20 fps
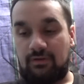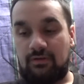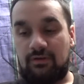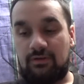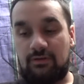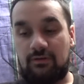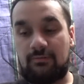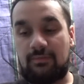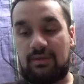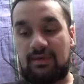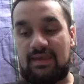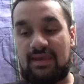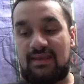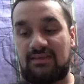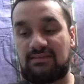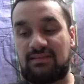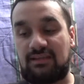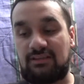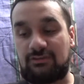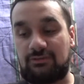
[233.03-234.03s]
You may
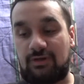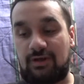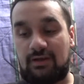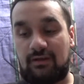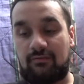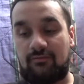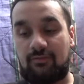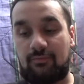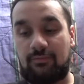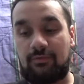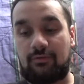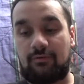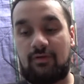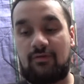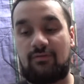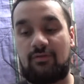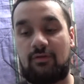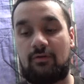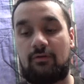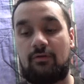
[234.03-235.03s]
cast a dragon from your
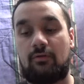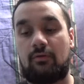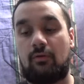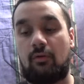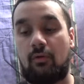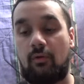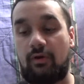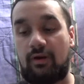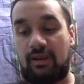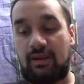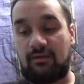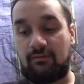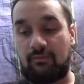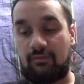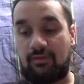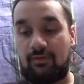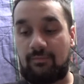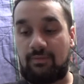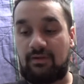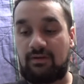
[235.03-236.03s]
graveyard or hand
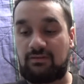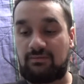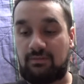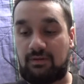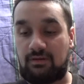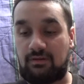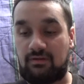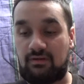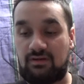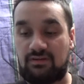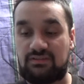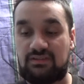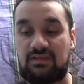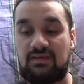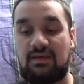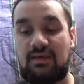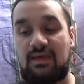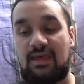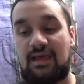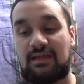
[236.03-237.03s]
without paying its mana cost.
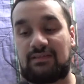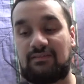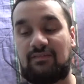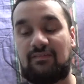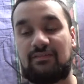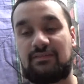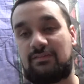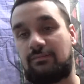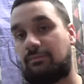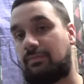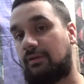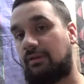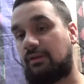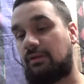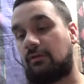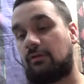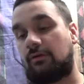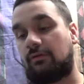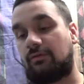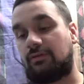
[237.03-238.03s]
Activate this
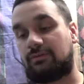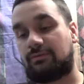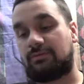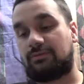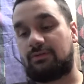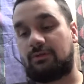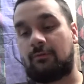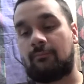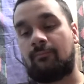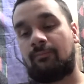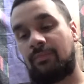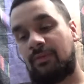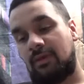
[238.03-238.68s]
ability only once per turn.